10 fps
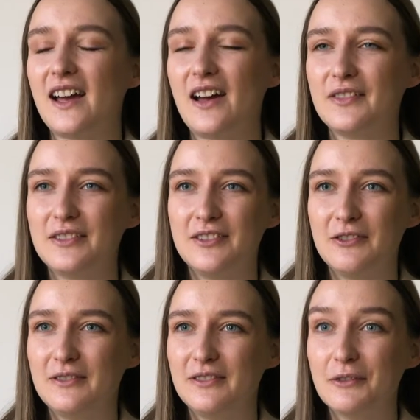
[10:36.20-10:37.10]
how to
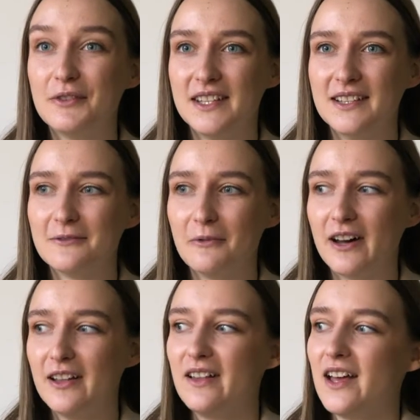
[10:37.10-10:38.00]
do those things
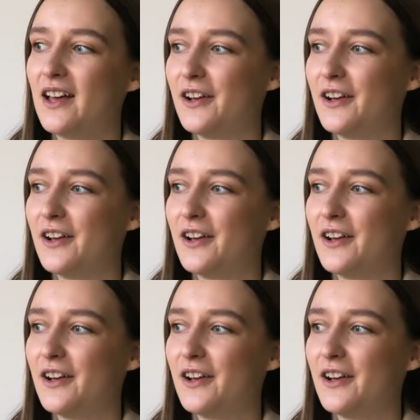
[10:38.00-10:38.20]
well.